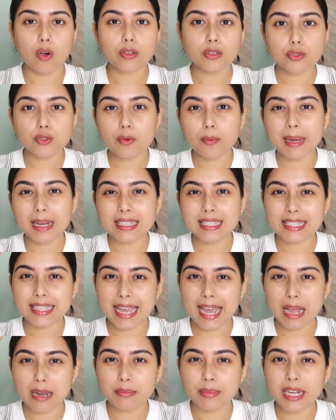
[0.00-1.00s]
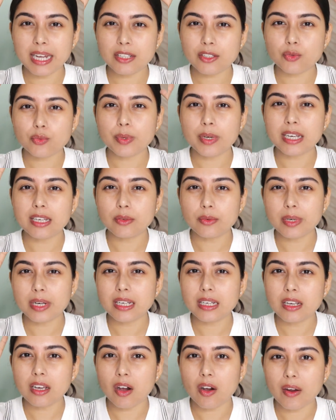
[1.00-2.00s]
Also, my scalp gets
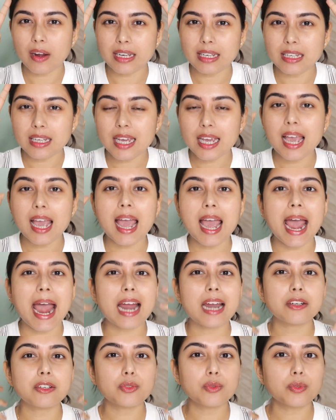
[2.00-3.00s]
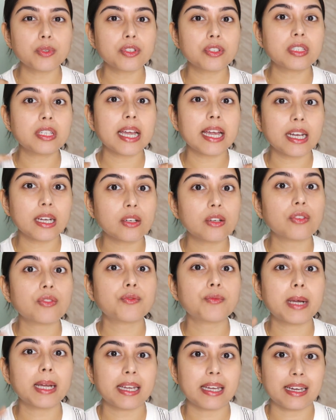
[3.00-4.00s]
really oily, and towards the end
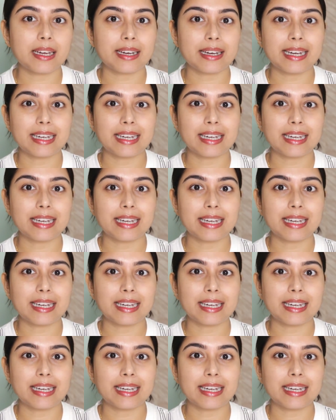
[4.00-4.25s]
of my hair